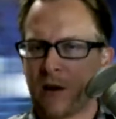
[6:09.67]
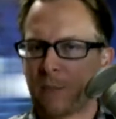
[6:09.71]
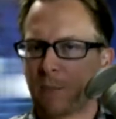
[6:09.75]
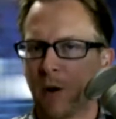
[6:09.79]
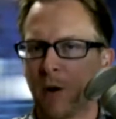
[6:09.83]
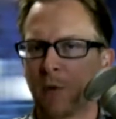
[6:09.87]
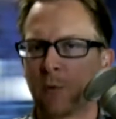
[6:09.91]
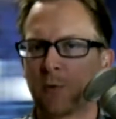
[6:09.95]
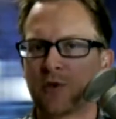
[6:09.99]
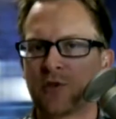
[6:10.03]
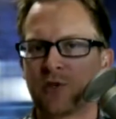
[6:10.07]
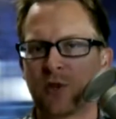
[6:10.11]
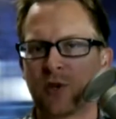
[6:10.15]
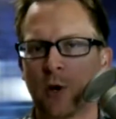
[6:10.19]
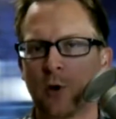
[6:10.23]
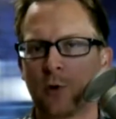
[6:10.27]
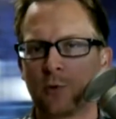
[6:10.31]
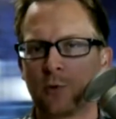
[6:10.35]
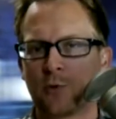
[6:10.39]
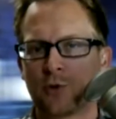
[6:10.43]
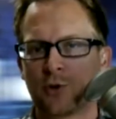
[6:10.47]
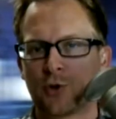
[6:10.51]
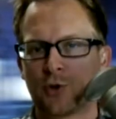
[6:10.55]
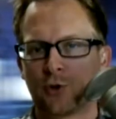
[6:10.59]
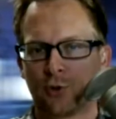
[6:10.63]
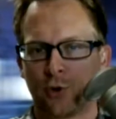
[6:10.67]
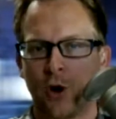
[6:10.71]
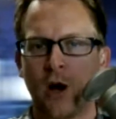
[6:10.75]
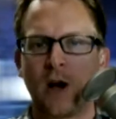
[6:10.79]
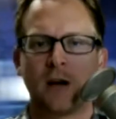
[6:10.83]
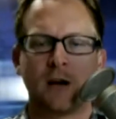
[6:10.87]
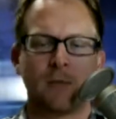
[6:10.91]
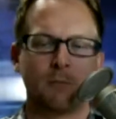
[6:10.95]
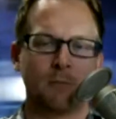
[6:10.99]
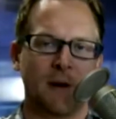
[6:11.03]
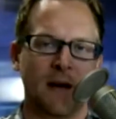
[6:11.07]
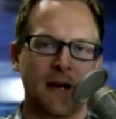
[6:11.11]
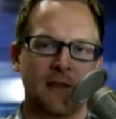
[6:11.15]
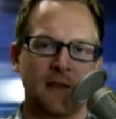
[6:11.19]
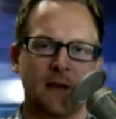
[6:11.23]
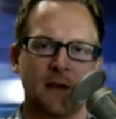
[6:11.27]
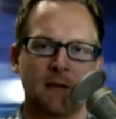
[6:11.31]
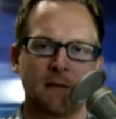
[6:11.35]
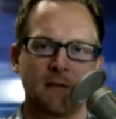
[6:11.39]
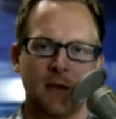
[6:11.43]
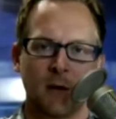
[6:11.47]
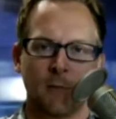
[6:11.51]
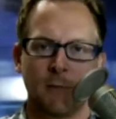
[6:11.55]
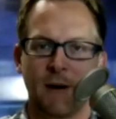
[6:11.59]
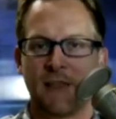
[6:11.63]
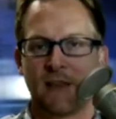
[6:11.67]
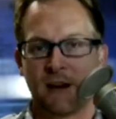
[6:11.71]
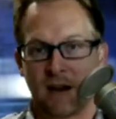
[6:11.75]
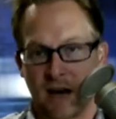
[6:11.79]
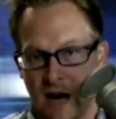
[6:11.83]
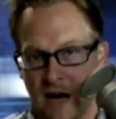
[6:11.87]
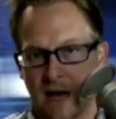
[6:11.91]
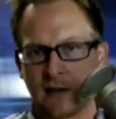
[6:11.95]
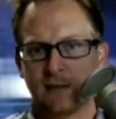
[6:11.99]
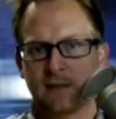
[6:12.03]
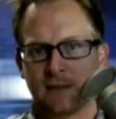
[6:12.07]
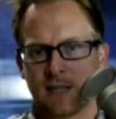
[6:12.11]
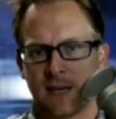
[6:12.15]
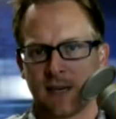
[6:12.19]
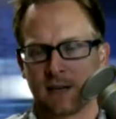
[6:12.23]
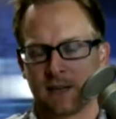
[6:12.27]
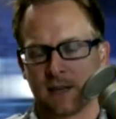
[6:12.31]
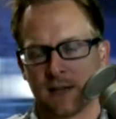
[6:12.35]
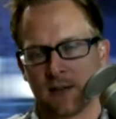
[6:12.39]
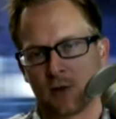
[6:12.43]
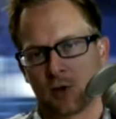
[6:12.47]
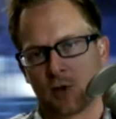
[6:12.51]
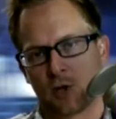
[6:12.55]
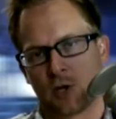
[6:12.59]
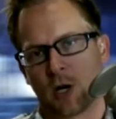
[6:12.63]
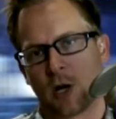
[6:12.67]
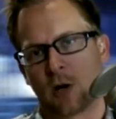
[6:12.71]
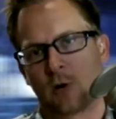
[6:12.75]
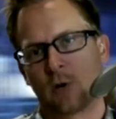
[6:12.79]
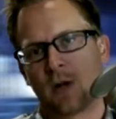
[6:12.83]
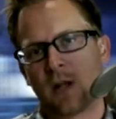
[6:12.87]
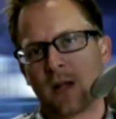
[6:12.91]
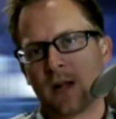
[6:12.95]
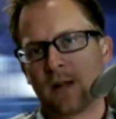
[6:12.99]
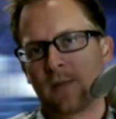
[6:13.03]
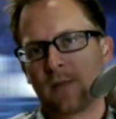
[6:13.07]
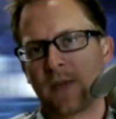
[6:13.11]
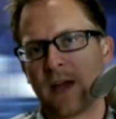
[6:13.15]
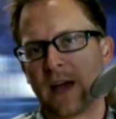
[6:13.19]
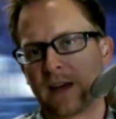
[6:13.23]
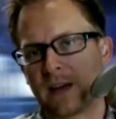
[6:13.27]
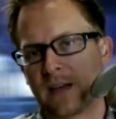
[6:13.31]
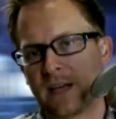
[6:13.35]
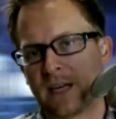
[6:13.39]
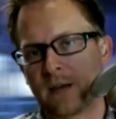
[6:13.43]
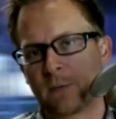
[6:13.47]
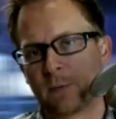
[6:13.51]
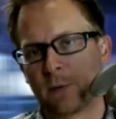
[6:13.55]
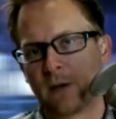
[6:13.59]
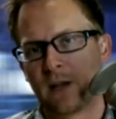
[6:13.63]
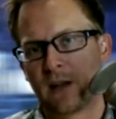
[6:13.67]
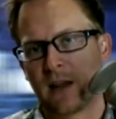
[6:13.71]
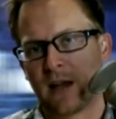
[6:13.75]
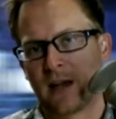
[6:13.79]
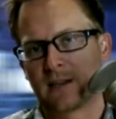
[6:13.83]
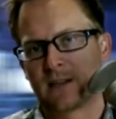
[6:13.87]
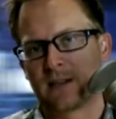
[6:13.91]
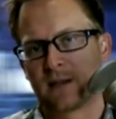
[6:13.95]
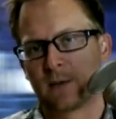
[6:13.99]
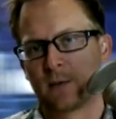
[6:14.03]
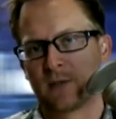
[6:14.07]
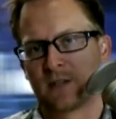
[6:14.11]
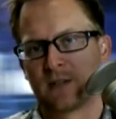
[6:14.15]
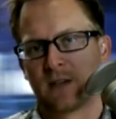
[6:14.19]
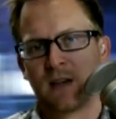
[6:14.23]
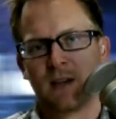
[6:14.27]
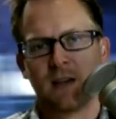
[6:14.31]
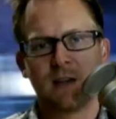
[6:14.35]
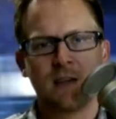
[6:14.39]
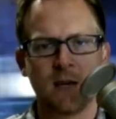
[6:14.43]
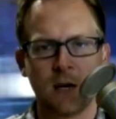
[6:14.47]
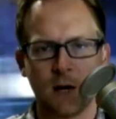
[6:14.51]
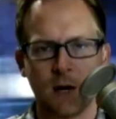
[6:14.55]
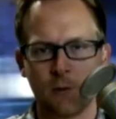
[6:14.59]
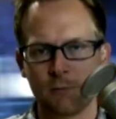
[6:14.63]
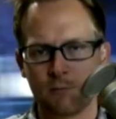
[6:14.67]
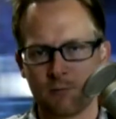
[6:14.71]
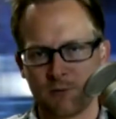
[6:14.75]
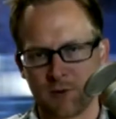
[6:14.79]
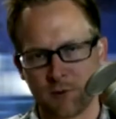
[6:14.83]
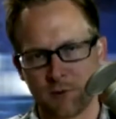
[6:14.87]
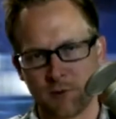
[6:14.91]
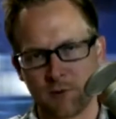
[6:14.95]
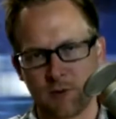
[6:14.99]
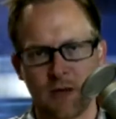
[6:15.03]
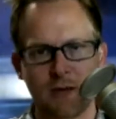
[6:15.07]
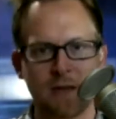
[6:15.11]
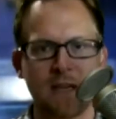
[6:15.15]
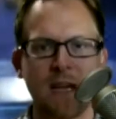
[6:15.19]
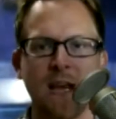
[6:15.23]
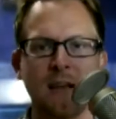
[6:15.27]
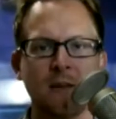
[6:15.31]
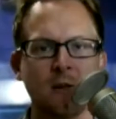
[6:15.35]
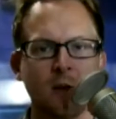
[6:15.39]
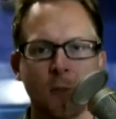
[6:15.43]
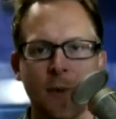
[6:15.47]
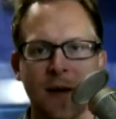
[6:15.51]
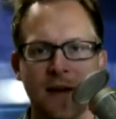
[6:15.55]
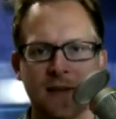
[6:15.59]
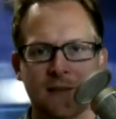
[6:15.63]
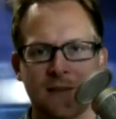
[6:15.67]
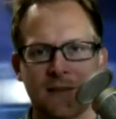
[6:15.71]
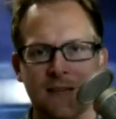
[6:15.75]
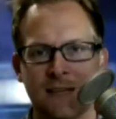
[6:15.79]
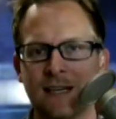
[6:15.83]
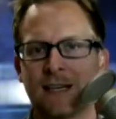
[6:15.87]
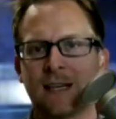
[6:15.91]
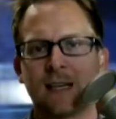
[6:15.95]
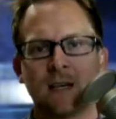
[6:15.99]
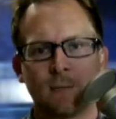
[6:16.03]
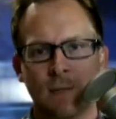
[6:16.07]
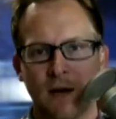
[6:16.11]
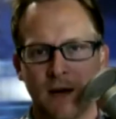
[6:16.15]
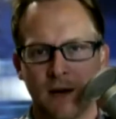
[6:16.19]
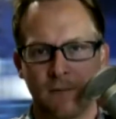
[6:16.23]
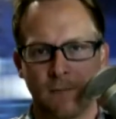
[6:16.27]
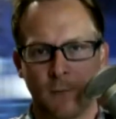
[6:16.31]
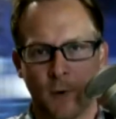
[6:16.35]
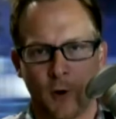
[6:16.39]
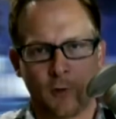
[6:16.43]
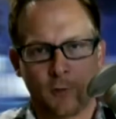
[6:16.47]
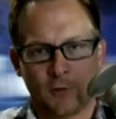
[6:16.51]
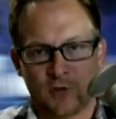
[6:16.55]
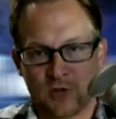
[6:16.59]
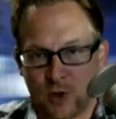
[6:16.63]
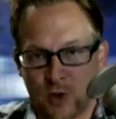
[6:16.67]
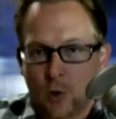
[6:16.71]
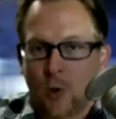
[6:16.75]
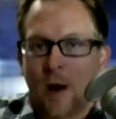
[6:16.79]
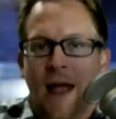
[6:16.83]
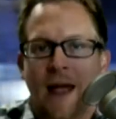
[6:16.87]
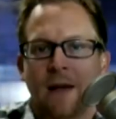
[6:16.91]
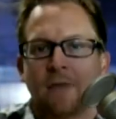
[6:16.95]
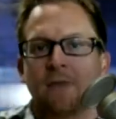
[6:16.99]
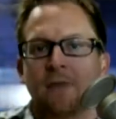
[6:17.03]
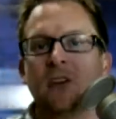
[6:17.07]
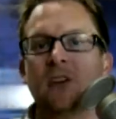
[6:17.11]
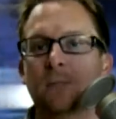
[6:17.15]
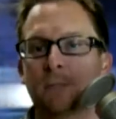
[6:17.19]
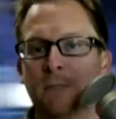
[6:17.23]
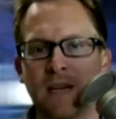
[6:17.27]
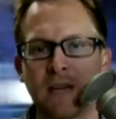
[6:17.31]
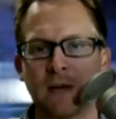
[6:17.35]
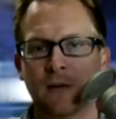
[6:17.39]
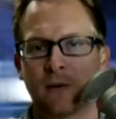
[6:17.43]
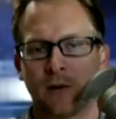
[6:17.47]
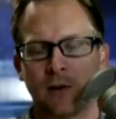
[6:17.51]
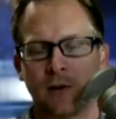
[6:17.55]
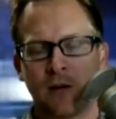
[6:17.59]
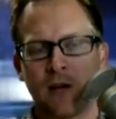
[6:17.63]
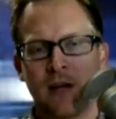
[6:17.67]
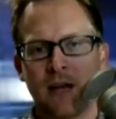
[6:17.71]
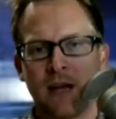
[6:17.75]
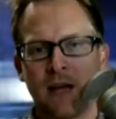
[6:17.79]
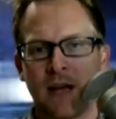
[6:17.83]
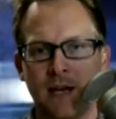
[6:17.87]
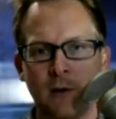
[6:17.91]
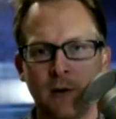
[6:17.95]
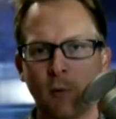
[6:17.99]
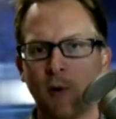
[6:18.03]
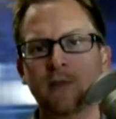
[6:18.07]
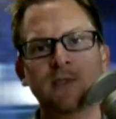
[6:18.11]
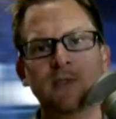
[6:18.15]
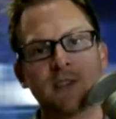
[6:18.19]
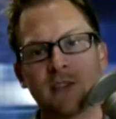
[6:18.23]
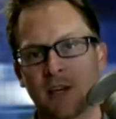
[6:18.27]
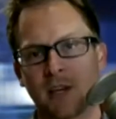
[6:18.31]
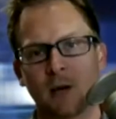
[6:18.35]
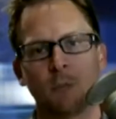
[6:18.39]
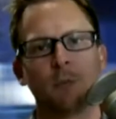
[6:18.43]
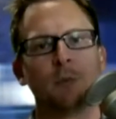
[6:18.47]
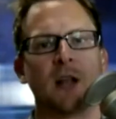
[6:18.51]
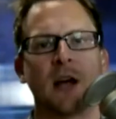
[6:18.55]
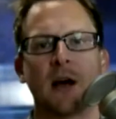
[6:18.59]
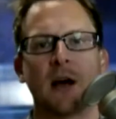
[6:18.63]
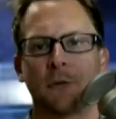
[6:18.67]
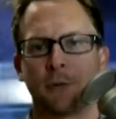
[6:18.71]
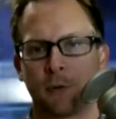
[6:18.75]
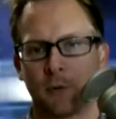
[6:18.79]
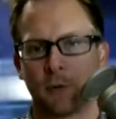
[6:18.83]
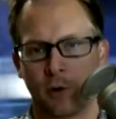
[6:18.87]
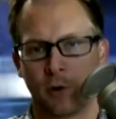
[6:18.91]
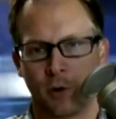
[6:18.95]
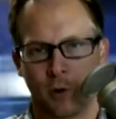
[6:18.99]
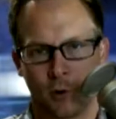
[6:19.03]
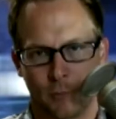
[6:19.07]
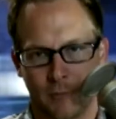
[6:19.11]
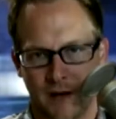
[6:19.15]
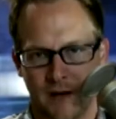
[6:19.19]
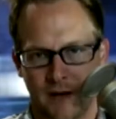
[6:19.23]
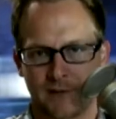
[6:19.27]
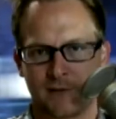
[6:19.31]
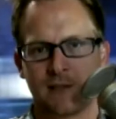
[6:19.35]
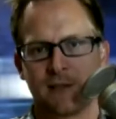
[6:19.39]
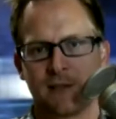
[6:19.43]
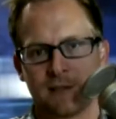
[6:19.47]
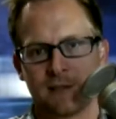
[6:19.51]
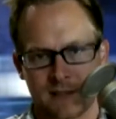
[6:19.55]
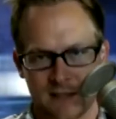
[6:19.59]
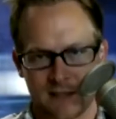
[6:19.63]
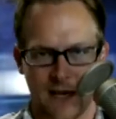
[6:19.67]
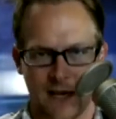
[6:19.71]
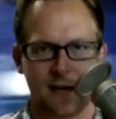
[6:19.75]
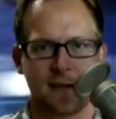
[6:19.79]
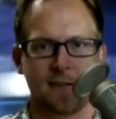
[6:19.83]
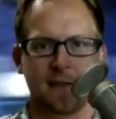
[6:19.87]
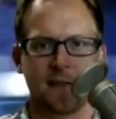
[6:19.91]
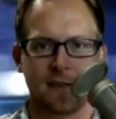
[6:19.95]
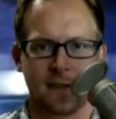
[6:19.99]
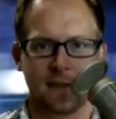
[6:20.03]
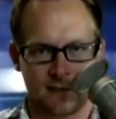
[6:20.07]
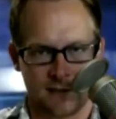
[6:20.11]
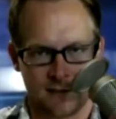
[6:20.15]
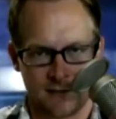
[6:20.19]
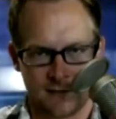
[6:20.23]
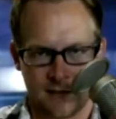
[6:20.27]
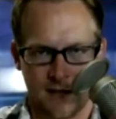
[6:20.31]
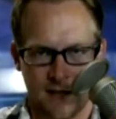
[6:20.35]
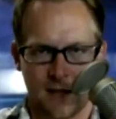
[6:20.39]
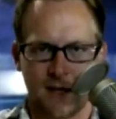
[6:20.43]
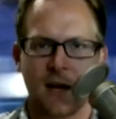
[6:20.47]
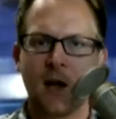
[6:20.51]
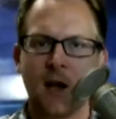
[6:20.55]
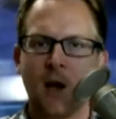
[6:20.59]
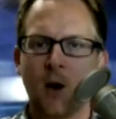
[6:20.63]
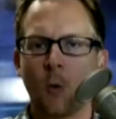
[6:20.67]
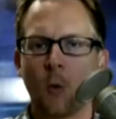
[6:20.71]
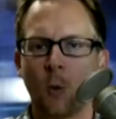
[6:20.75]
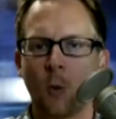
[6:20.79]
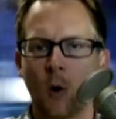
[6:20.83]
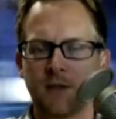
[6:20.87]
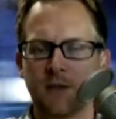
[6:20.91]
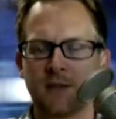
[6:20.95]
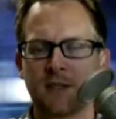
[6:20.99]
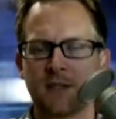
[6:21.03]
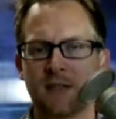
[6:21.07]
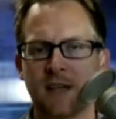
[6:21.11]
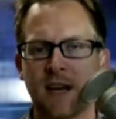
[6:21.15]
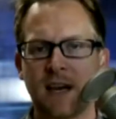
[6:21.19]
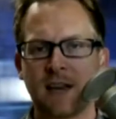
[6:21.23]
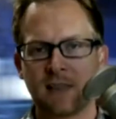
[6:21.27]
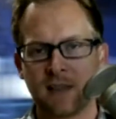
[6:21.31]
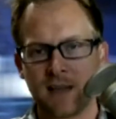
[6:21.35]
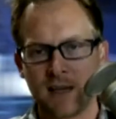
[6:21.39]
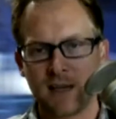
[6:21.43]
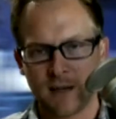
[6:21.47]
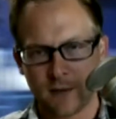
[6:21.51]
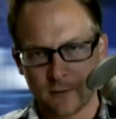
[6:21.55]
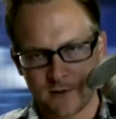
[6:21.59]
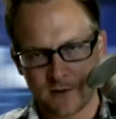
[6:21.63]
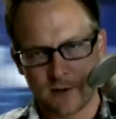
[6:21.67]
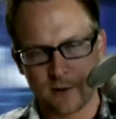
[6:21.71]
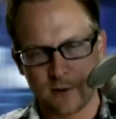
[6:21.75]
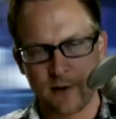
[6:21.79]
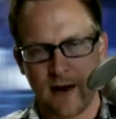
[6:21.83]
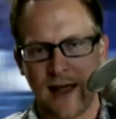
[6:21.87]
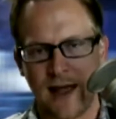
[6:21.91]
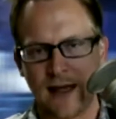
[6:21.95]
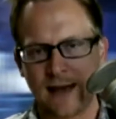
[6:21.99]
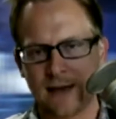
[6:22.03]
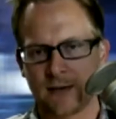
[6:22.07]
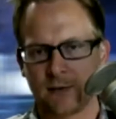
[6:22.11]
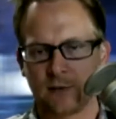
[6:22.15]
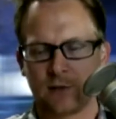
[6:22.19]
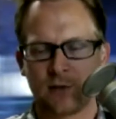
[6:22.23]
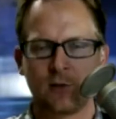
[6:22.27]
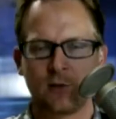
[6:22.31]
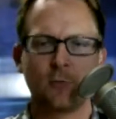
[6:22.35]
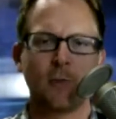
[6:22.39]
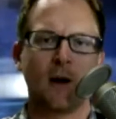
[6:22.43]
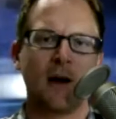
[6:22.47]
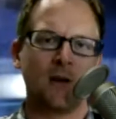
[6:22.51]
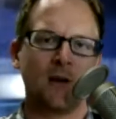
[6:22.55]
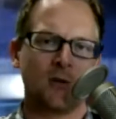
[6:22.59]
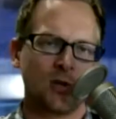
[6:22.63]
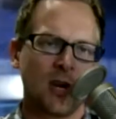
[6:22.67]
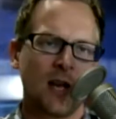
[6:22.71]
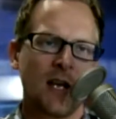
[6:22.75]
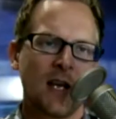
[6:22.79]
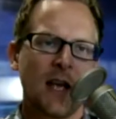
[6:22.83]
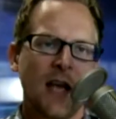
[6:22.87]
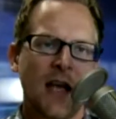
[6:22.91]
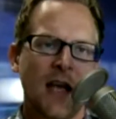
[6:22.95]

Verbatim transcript: But was so struck by the, you know, by the content in the show that he realized it was, you know, to again go back to the eating metaphor, it was too heavy a meal and he wasn't going to plow through a whole bunch. He decided that this is a once a day thing. It was too heady, it was too much.